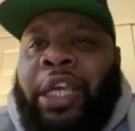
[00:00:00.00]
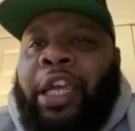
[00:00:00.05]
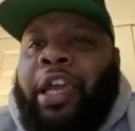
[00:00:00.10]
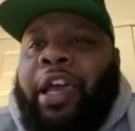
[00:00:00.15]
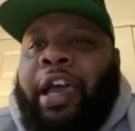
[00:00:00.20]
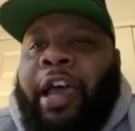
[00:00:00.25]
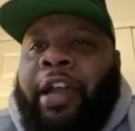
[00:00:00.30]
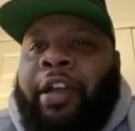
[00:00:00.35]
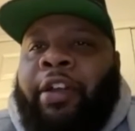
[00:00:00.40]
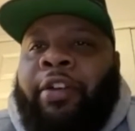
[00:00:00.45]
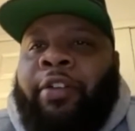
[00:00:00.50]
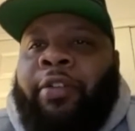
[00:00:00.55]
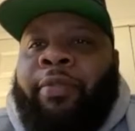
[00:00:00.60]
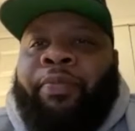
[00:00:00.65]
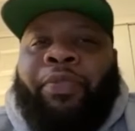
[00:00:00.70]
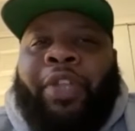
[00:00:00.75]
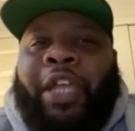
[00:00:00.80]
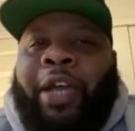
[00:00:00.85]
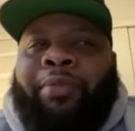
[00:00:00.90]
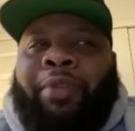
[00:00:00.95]
I'm
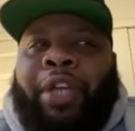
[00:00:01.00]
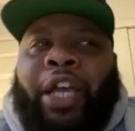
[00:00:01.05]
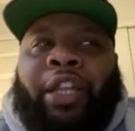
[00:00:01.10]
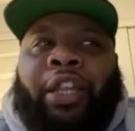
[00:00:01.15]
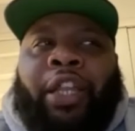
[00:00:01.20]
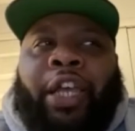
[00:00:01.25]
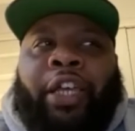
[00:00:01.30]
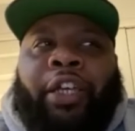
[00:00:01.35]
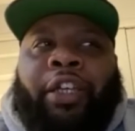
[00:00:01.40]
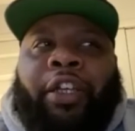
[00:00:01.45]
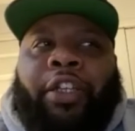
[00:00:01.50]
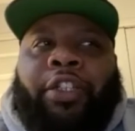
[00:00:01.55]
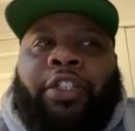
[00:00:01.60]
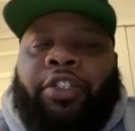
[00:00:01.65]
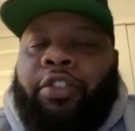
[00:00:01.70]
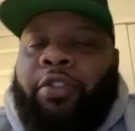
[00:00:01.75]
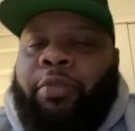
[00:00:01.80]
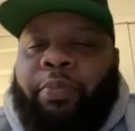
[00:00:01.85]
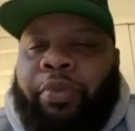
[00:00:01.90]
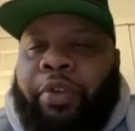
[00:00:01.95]
not like a
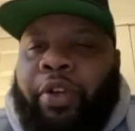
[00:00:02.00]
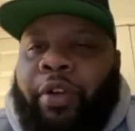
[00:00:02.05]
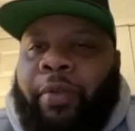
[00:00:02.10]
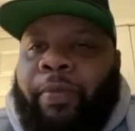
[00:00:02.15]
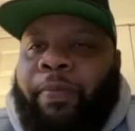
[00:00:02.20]
super